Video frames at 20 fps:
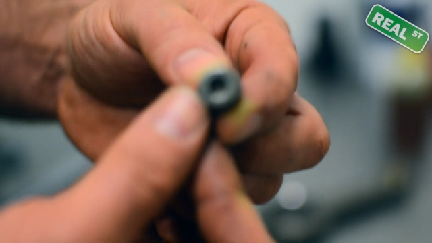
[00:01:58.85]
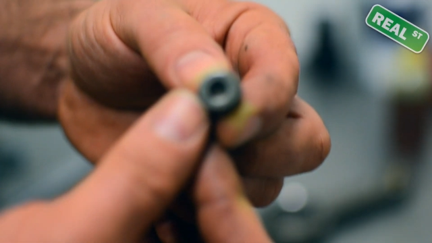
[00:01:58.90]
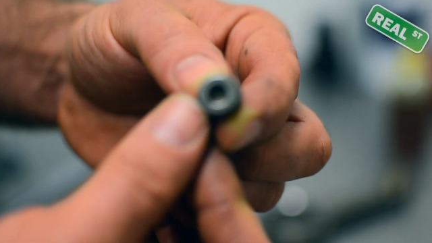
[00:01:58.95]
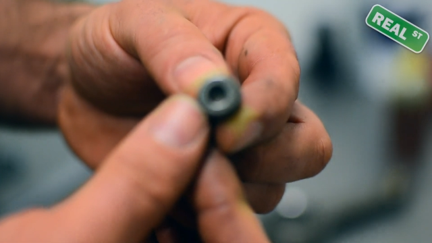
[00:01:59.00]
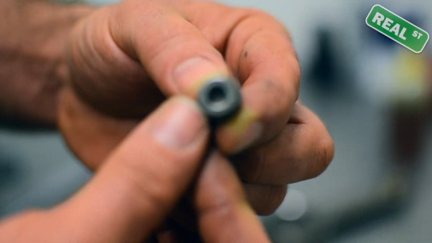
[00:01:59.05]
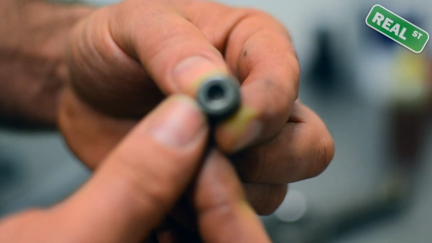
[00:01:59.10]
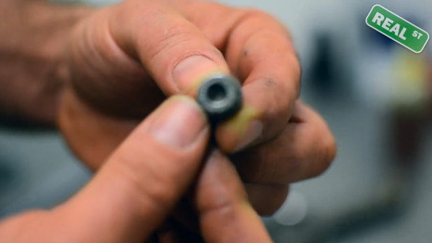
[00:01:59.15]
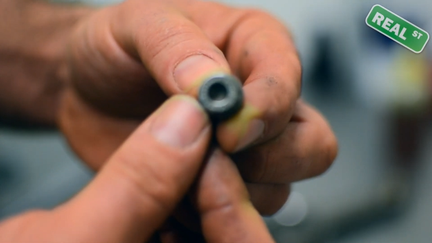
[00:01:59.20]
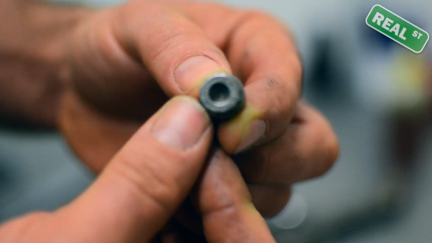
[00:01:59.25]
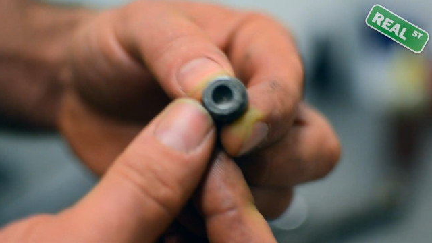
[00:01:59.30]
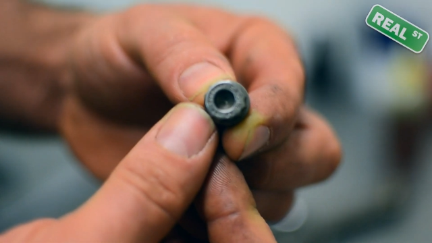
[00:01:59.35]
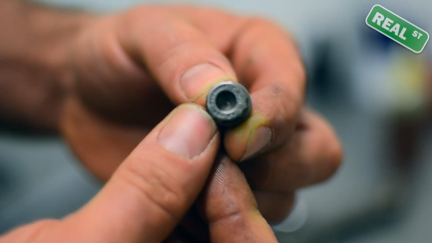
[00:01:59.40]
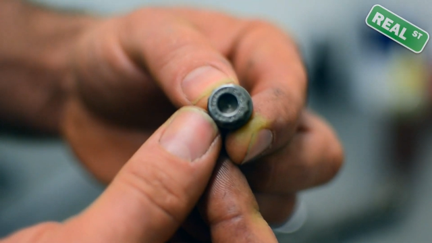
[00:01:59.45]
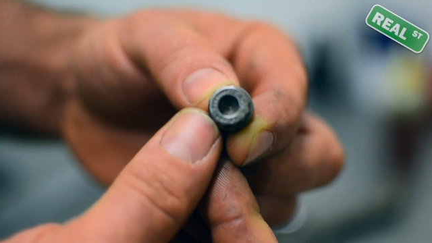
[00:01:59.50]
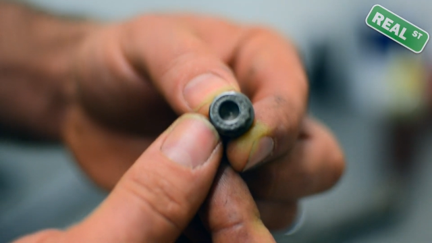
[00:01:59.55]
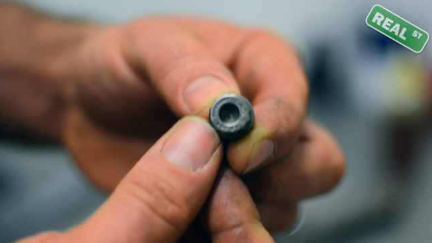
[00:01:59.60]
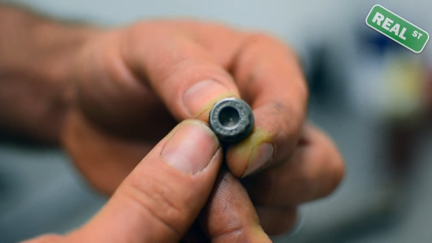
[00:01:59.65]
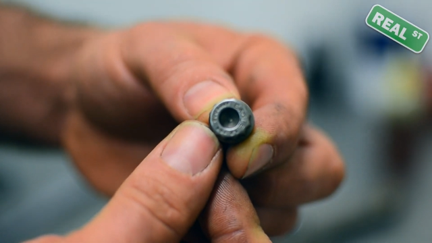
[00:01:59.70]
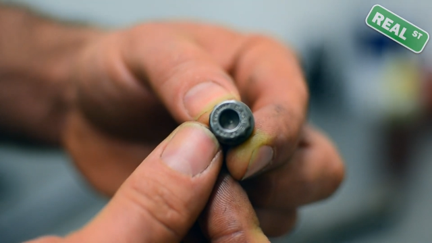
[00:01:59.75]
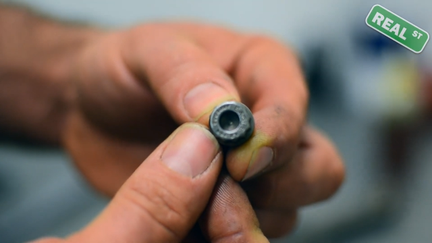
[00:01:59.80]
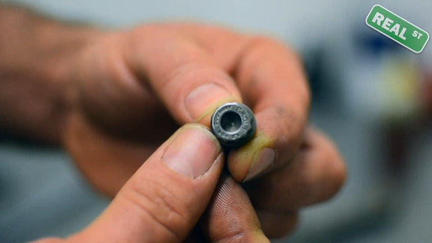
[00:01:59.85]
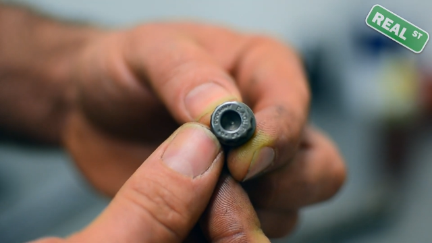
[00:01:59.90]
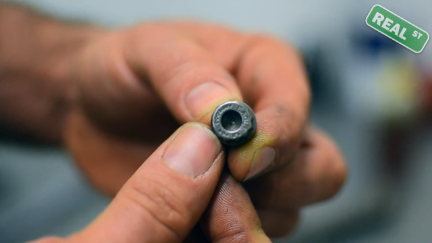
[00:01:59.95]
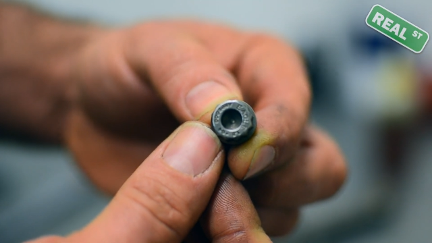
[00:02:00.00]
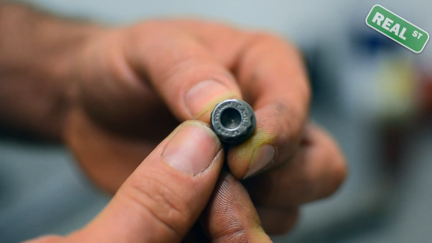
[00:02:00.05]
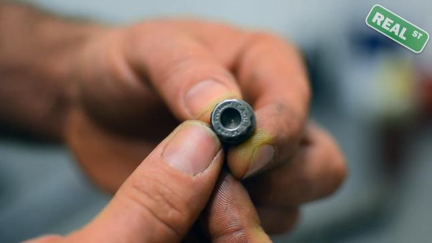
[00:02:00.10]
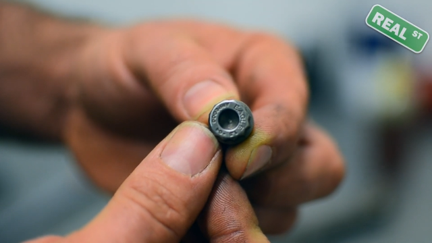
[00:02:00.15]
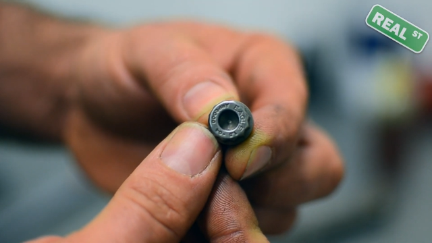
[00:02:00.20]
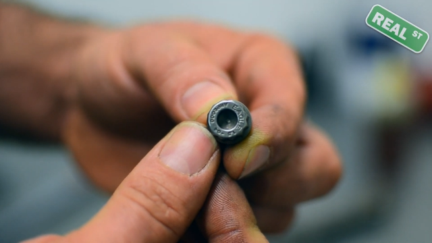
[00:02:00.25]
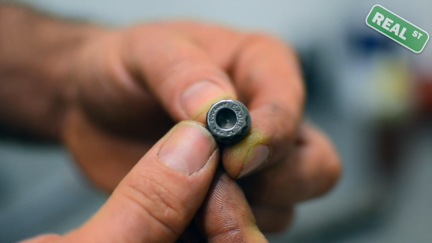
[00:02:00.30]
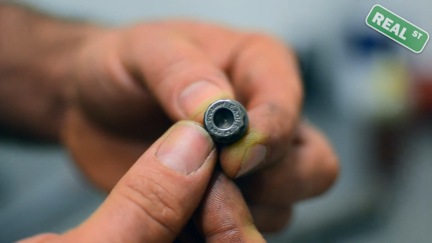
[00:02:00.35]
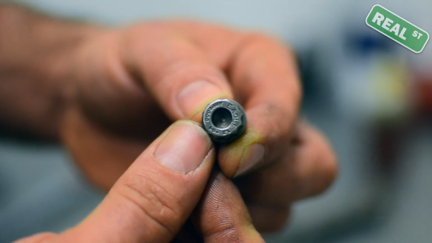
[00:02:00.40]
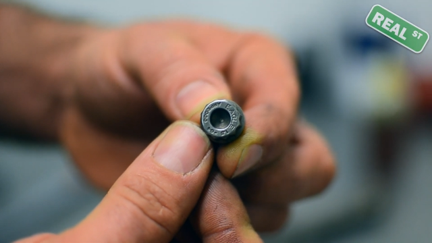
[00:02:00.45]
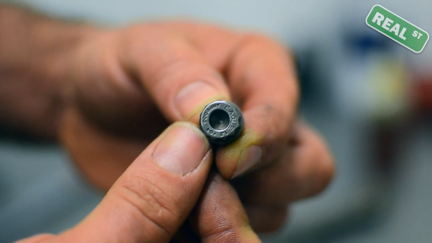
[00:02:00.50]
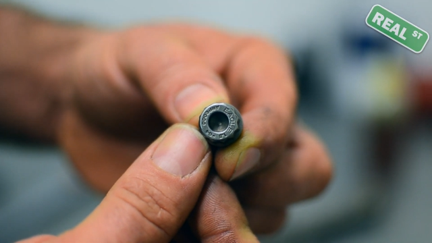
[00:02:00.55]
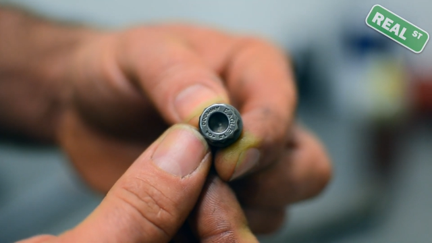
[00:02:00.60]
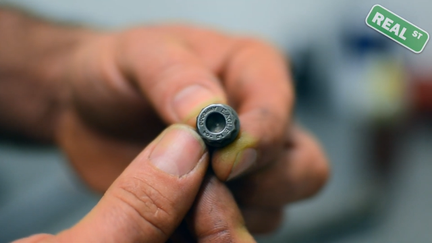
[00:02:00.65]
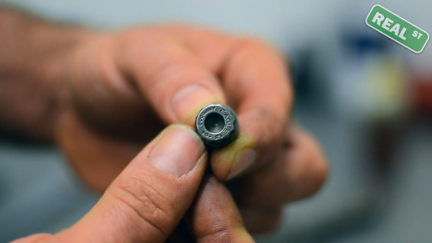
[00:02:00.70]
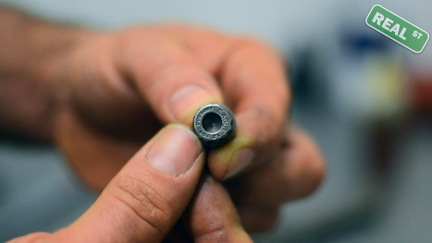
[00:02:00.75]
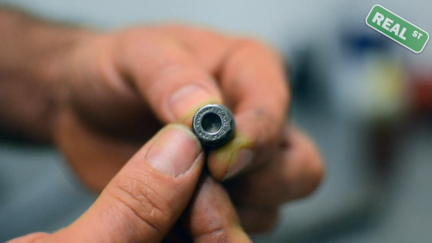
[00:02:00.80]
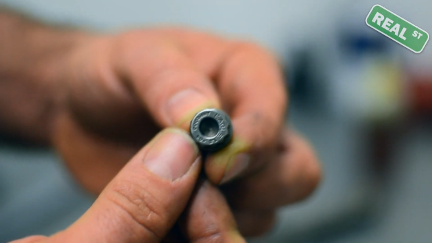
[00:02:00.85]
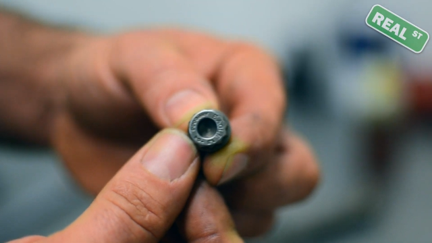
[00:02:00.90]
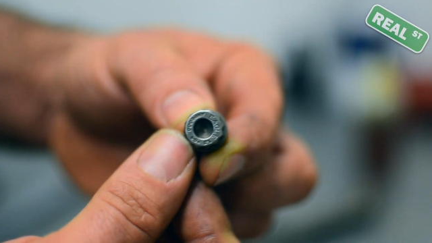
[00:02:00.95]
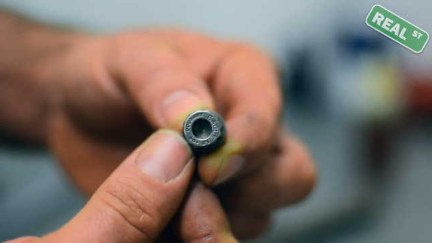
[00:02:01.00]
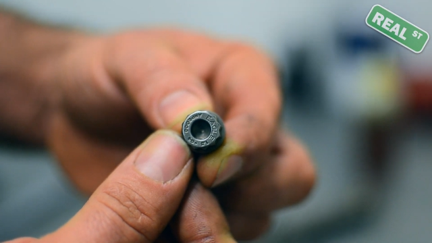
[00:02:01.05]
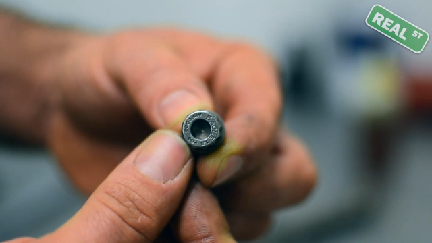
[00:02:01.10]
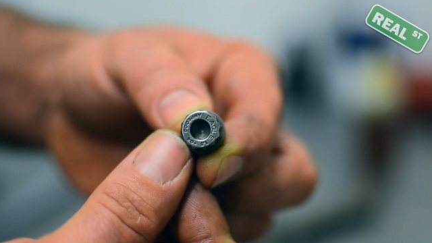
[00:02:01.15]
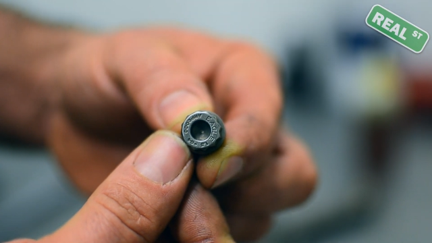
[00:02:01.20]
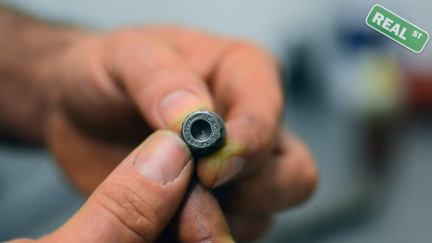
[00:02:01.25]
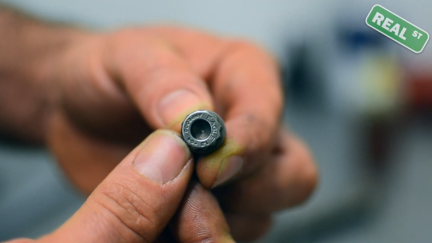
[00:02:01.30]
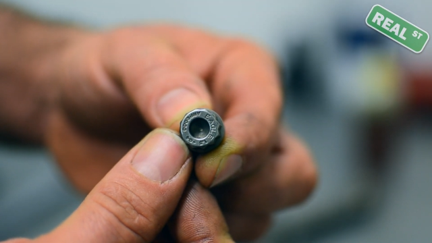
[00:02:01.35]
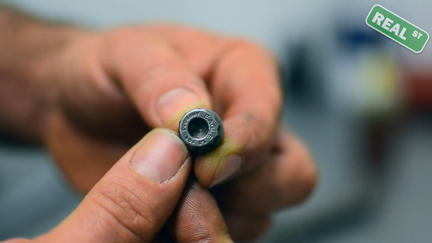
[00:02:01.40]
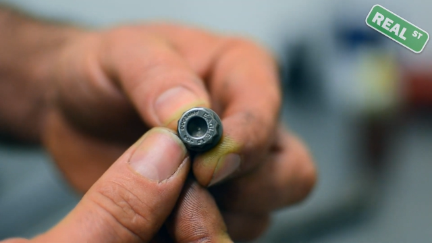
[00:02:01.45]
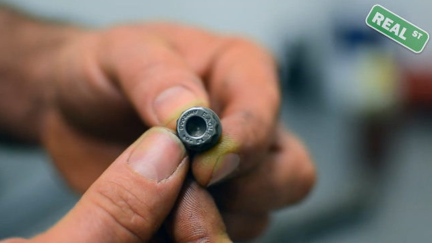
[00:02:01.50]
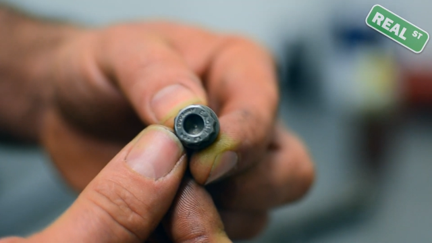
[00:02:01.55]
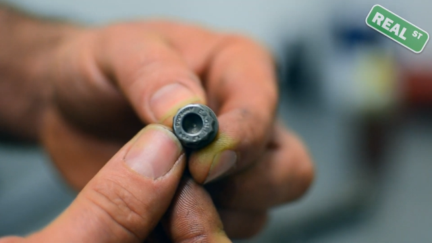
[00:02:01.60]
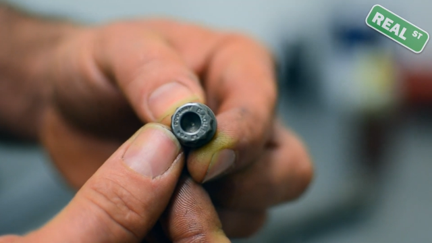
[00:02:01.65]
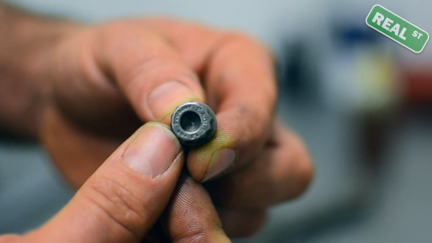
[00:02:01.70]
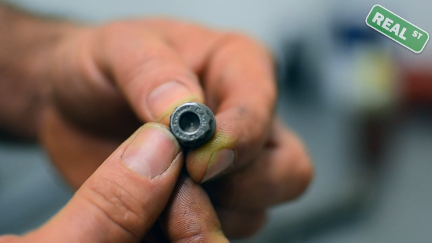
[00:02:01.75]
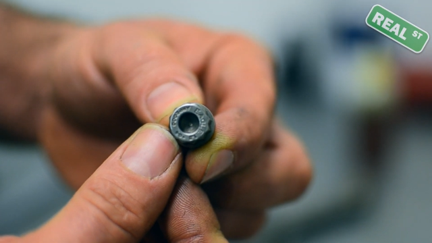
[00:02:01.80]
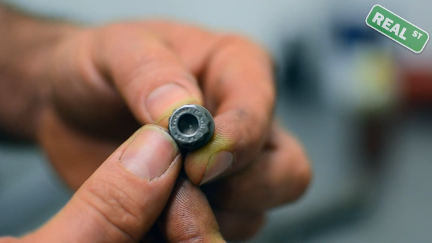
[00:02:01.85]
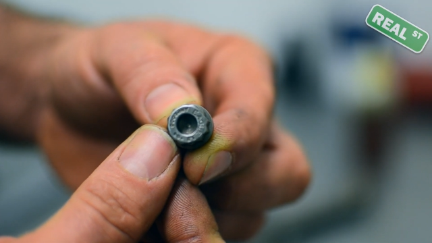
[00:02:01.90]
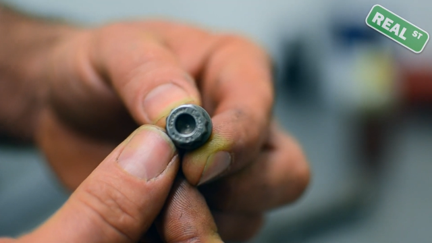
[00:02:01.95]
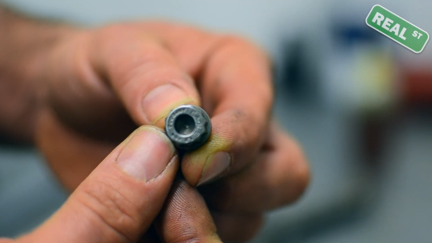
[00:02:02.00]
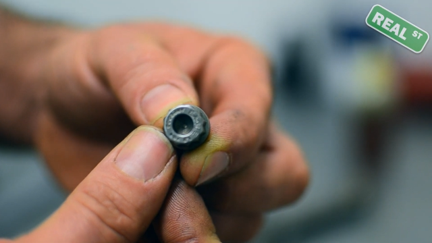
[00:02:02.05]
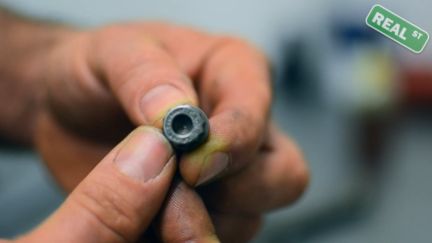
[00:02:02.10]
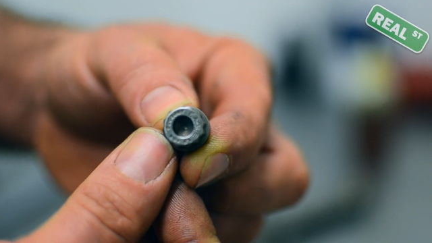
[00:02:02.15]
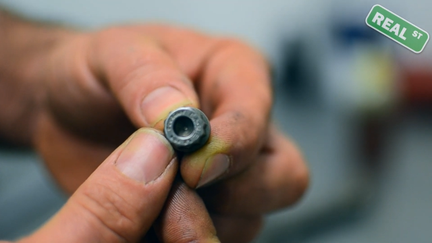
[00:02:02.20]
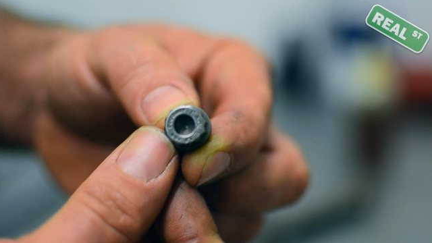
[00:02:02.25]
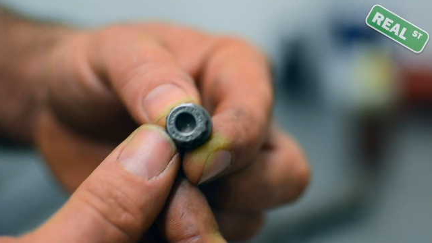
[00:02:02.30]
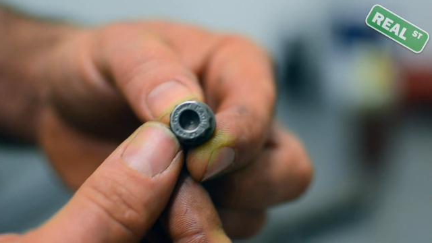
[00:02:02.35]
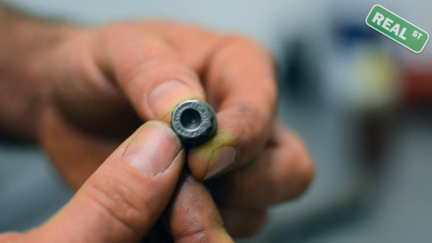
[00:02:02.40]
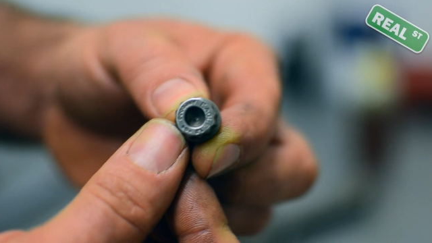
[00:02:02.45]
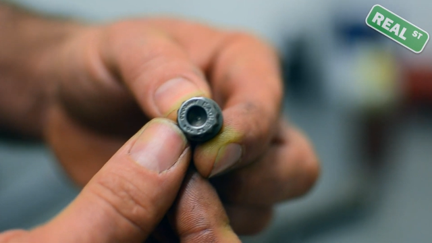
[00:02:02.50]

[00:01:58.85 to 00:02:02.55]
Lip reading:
Nobody's mouth can be seen.